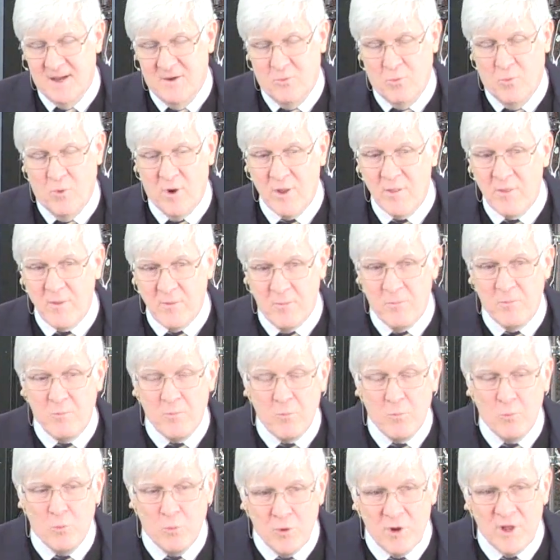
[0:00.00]
One of the
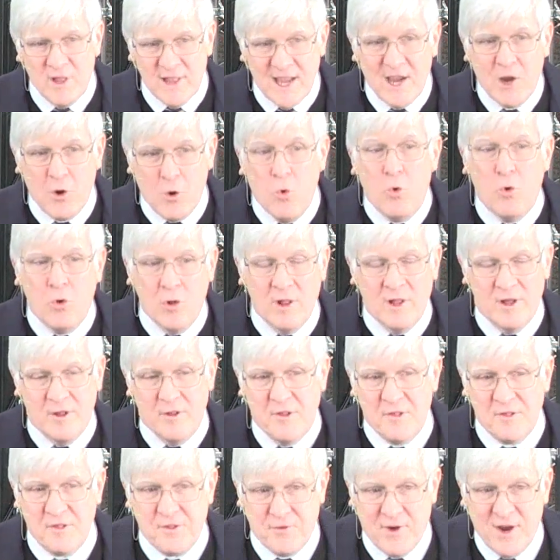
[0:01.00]
really cool
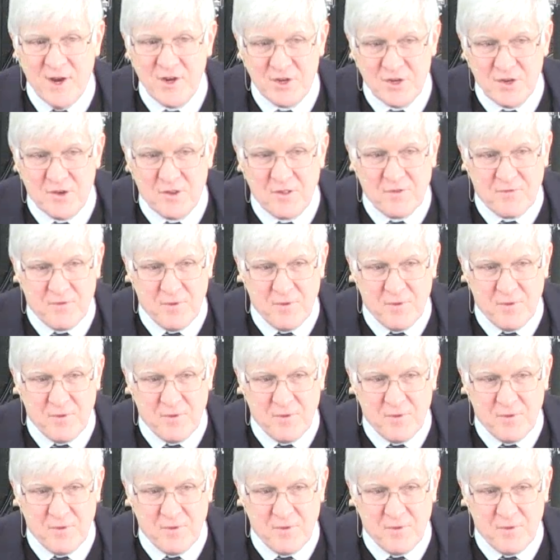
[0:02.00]
illustrations